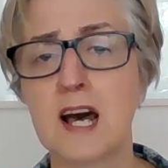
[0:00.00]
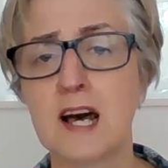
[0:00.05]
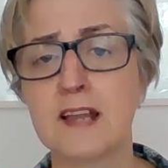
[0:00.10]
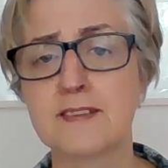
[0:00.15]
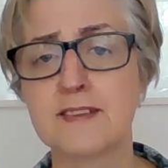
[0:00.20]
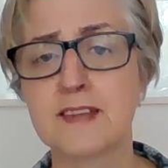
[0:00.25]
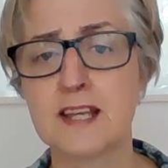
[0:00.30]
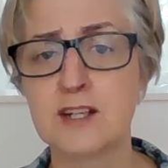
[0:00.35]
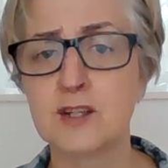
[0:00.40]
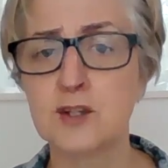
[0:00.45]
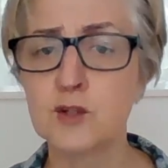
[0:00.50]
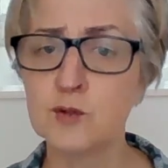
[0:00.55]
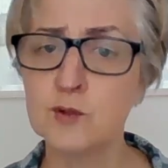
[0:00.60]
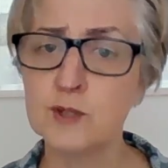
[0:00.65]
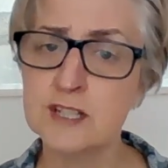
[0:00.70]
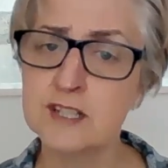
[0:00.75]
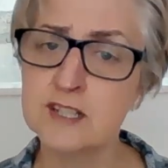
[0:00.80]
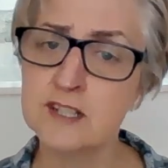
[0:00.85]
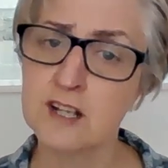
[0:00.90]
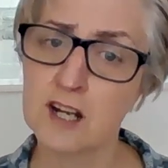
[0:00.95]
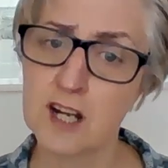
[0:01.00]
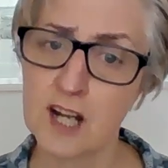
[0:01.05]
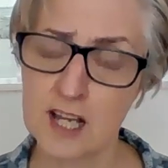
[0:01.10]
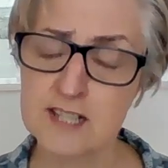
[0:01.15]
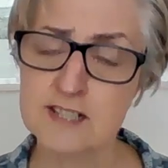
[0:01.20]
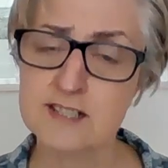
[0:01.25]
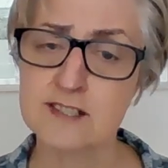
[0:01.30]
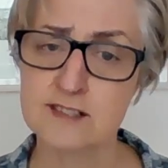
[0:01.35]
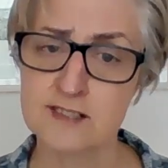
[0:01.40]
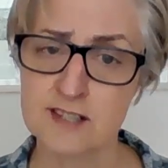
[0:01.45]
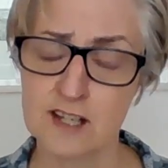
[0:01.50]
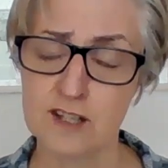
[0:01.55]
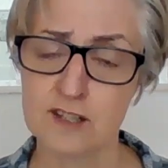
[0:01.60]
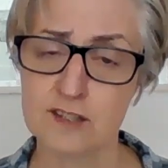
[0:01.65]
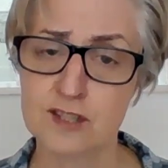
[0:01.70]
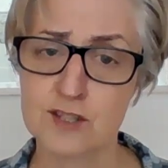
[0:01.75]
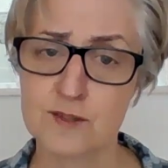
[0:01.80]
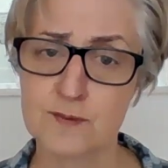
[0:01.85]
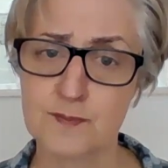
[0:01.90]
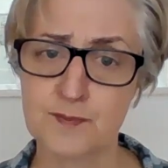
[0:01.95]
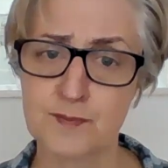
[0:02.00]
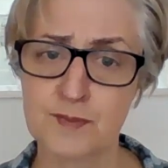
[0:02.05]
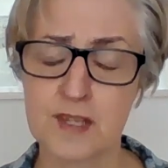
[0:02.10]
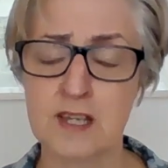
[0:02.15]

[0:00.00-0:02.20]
and then who needed a lighter touch.